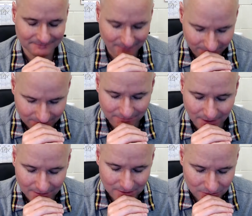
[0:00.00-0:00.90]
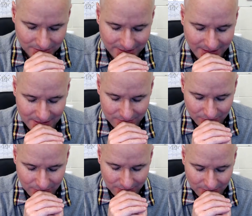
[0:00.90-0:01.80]
Heavenly Father, Lord, thank you
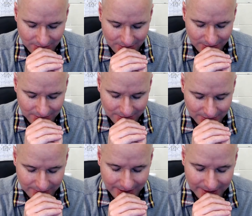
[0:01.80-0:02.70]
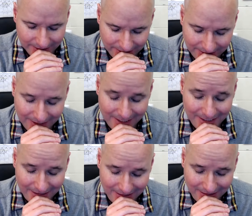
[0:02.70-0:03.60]
for another day.
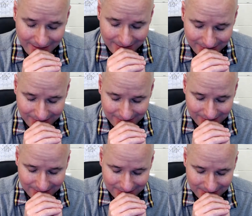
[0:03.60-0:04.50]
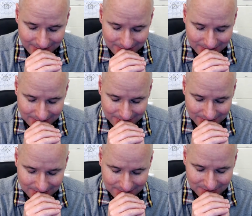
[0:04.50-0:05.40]
And,
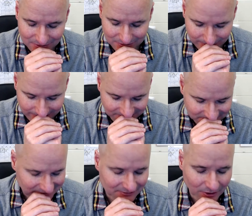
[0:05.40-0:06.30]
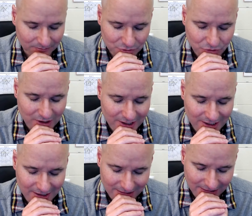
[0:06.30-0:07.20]
Lord, we come to Psalm
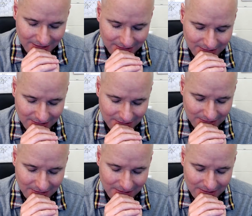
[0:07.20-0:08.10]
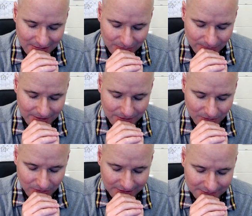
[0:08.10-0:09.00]
20, and we need your
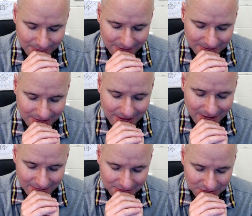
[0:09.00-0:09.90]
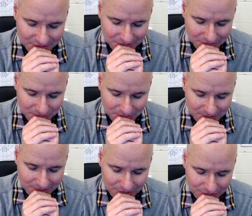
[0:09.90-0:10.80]
Holy Spirit to guide us to
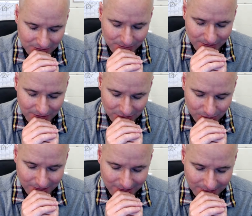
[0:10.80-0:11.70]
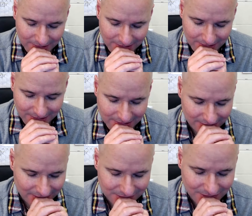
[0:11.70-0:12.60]
see what your word
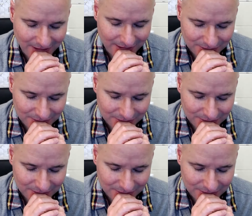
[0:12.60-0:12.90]
is saying.